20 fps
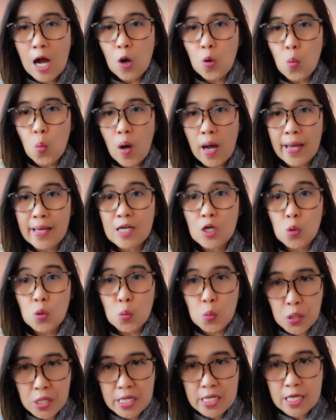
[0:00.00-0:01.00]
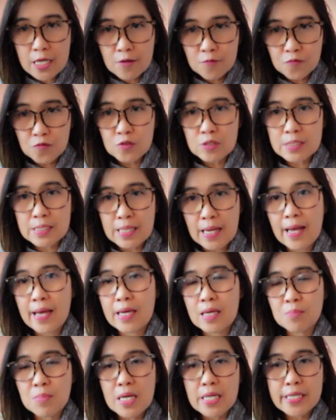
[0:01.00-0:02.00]
while working
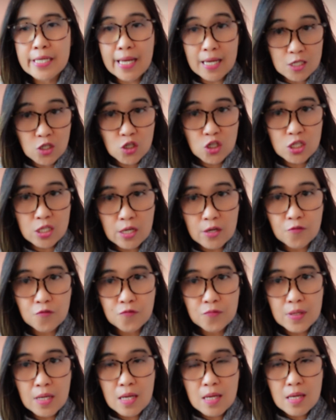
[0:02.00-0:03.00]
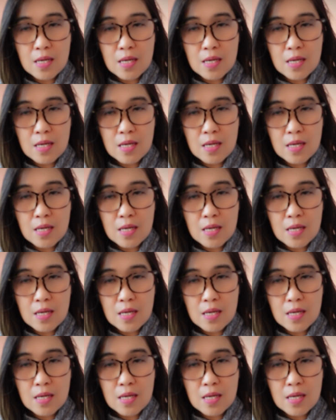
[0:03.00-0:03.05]
full-time night shift,